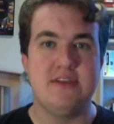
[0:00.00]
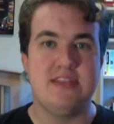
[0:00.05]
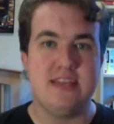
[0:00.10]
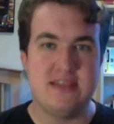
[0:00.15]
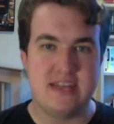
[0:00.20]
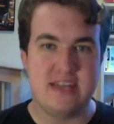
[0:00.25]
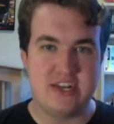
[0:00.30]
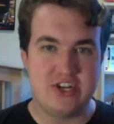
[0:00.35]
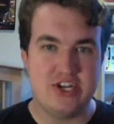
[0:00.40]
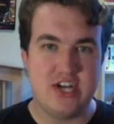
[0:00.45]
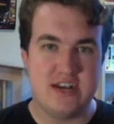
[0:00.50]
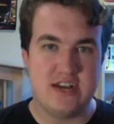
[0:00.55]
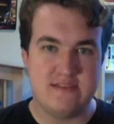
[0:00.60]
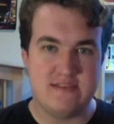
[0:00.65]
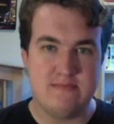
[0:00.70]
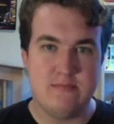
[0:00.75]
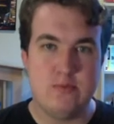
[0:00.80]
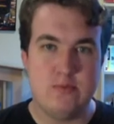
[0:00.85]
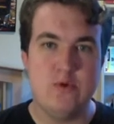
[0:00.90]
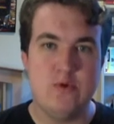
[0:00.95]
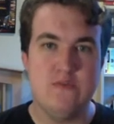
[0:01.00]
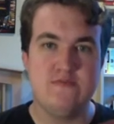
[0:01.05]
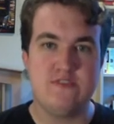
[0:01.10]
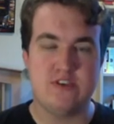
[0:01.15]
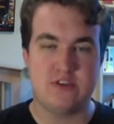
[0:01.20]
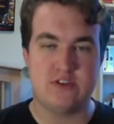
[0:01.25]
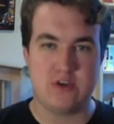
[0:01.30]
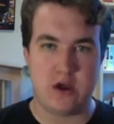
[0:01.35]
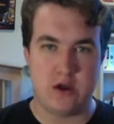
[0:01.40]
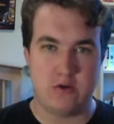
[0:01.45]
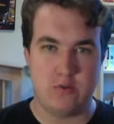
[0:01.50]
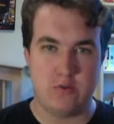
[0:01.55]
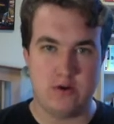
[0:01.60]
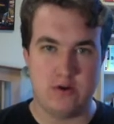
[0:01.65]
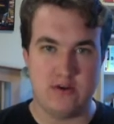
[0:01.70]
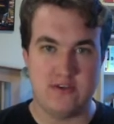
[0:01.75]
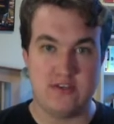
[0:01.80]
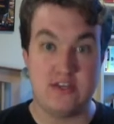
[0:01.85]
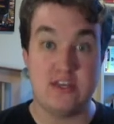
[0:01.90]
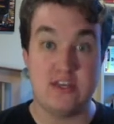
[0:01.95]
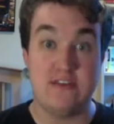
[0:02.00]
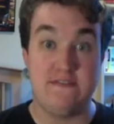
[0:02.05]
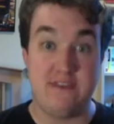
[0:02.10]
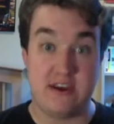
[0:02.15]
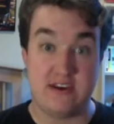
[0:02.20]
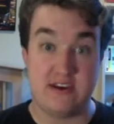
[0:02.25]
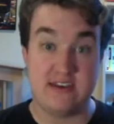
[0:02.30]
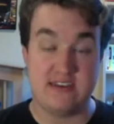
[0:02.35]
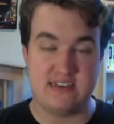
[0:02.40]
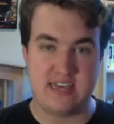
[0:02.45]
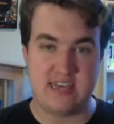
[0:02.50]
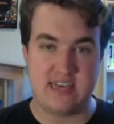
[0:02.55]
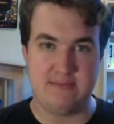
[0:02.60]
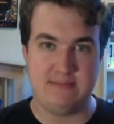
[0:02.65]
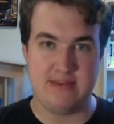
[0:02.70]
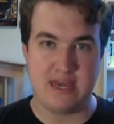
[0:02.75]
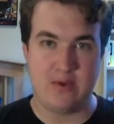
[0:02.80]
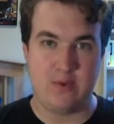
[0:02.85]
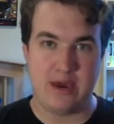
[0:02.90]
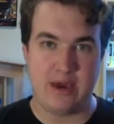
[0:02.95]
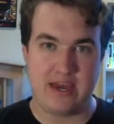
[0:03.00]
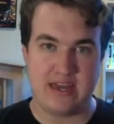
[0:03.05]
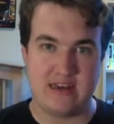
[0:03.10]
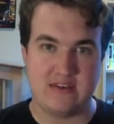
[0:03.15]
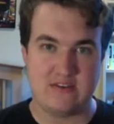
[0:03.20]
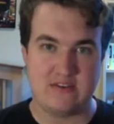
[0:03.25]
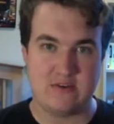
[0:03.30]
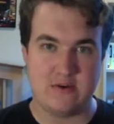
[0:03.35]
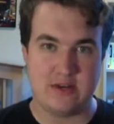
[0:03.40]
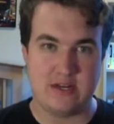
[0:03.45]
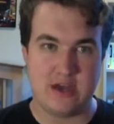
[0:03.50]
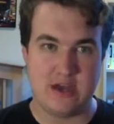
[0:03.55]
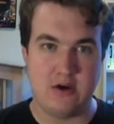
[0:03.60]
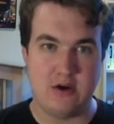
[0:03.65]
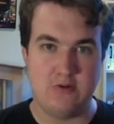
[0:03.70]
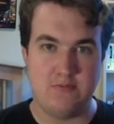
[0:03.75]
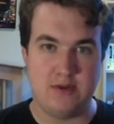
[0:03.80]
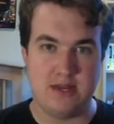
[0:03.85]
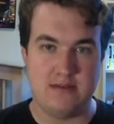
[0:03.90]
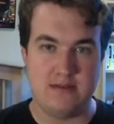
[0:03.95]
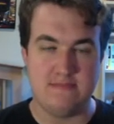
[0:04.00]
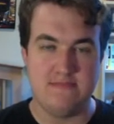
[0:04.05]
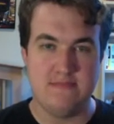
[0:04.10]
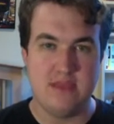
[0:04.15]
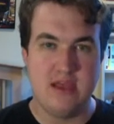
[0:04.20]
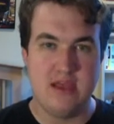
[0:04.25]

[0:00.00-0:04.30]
then they just moved Star Wars to the very same day Wicked is going to open.